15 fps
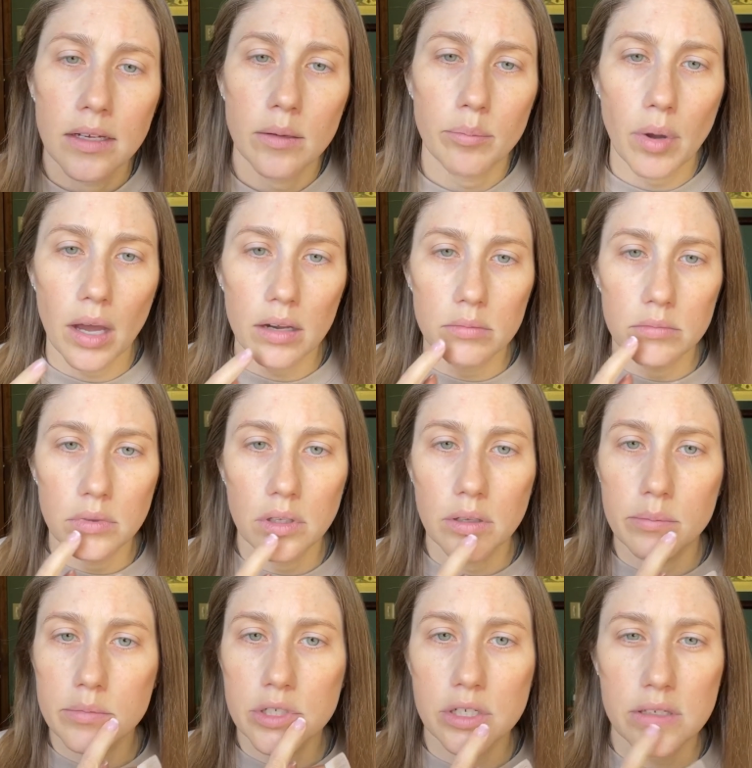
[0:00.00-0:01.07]
bottom lip
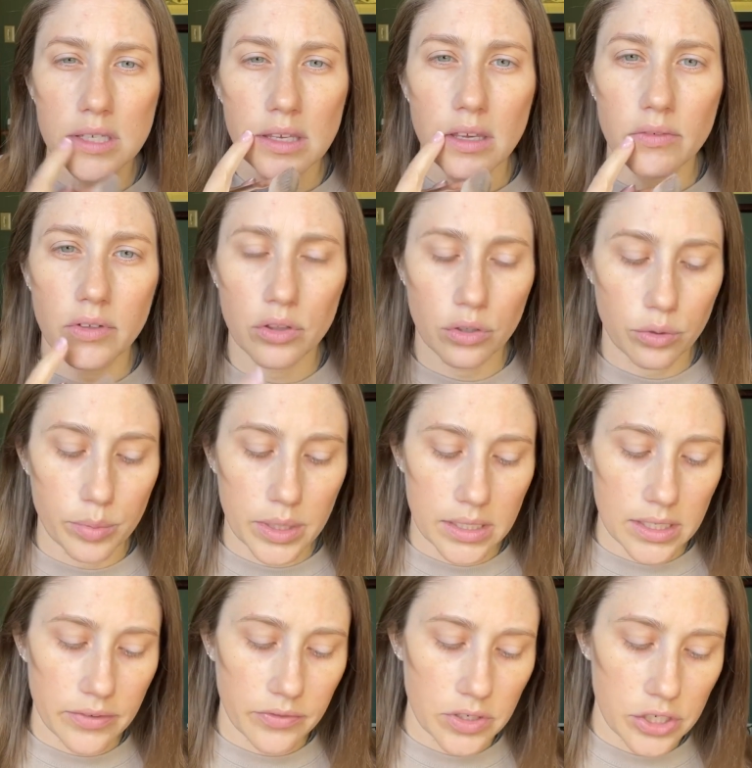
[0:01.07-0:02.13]
just to give a little bit of
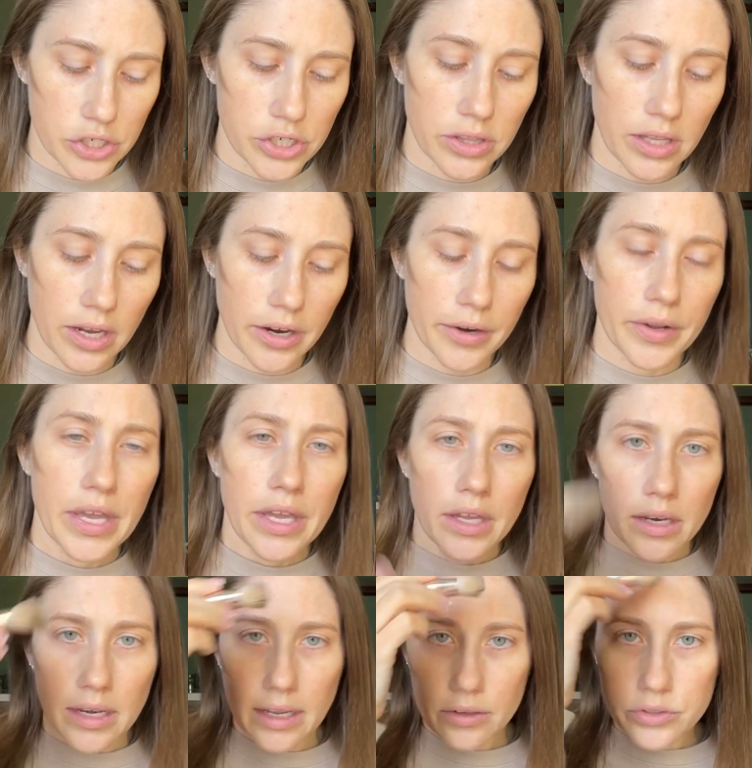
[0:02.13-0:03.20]
definition there.
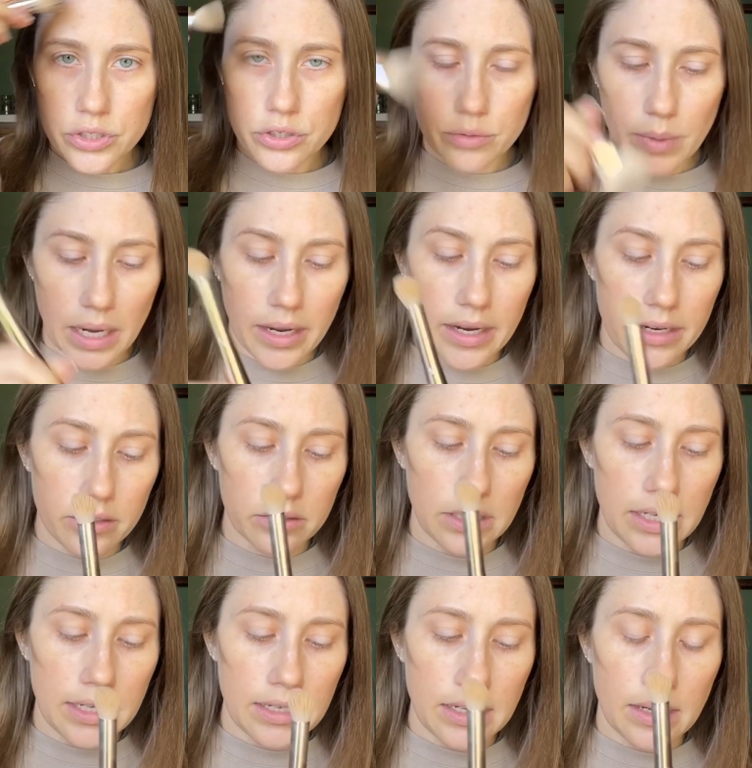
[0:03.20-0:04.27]
Now to do my
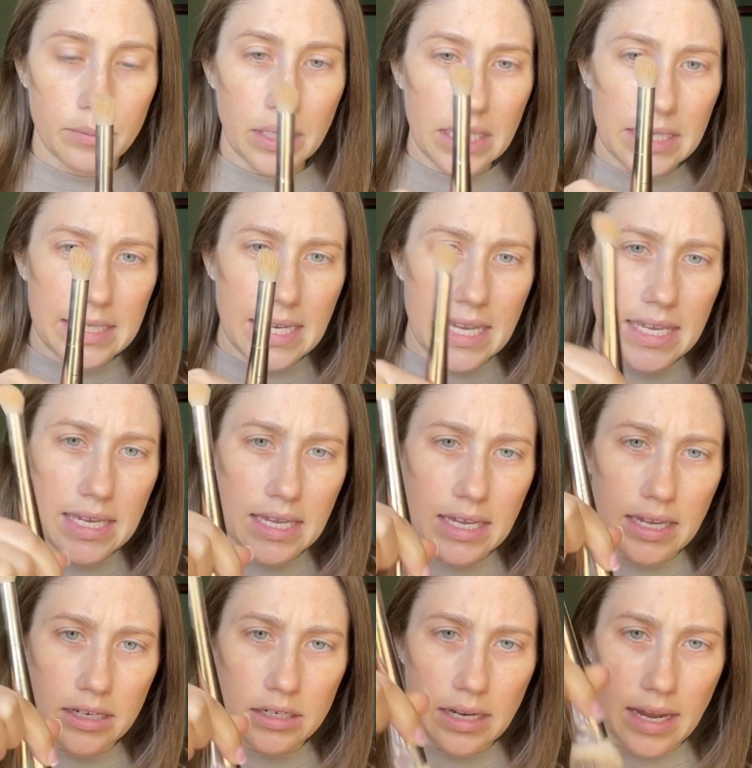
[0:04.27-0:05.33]
hairline, I'm going to take it,
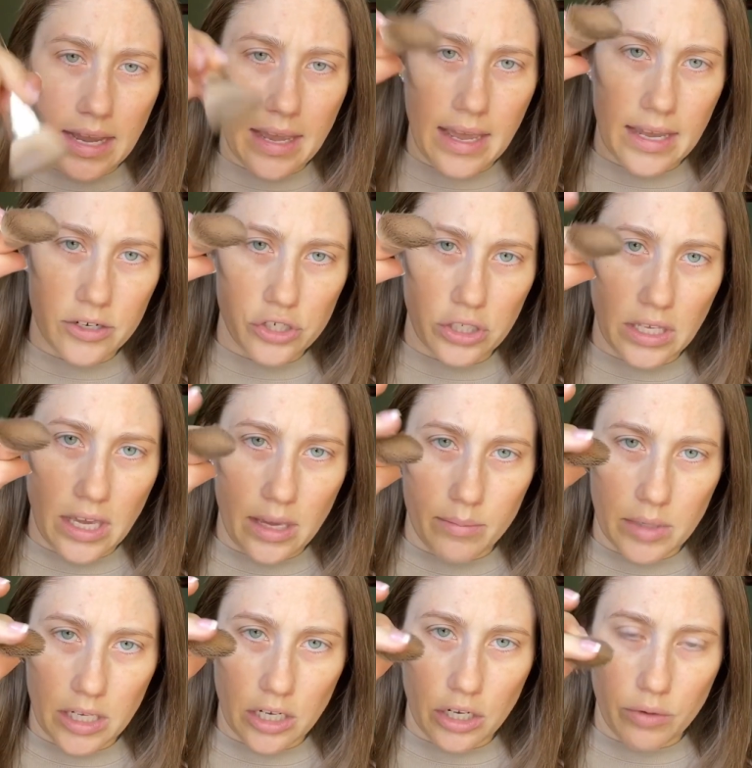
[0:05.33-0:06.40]
and I actually am
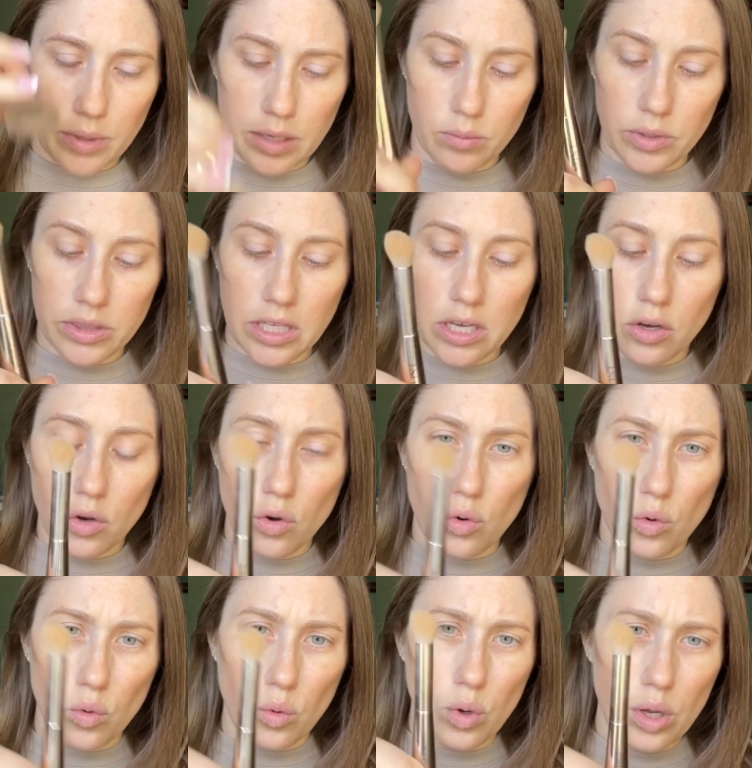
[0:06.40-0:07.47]
going to go in with the
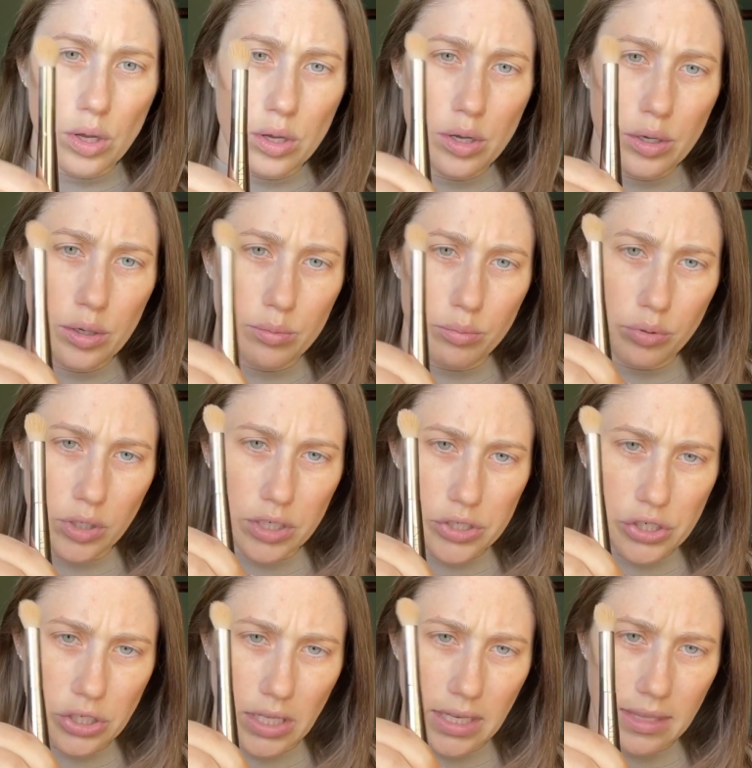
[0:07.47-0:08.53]
whole
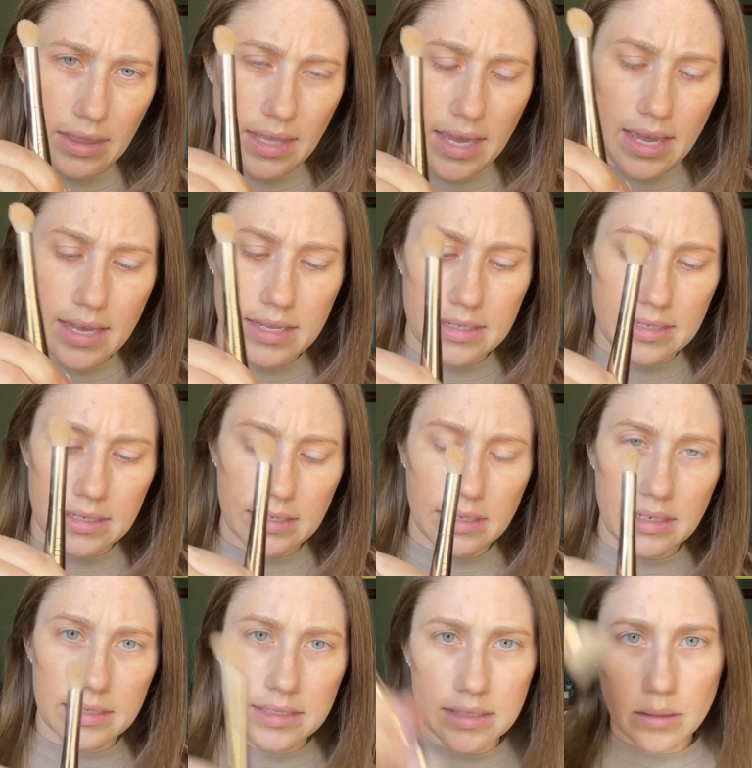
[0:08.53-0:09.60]
brush like that.
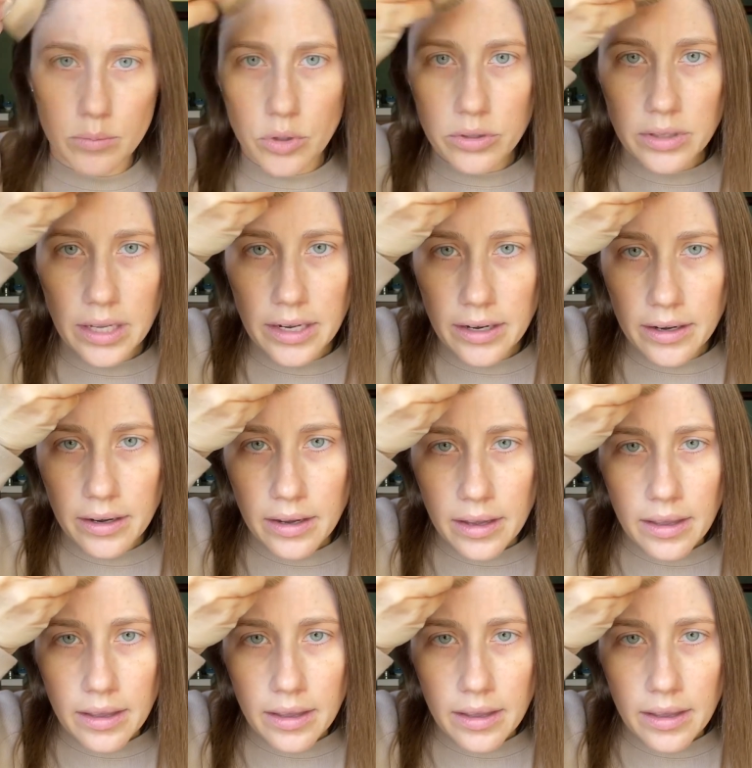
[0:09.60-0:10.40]
Get some on there,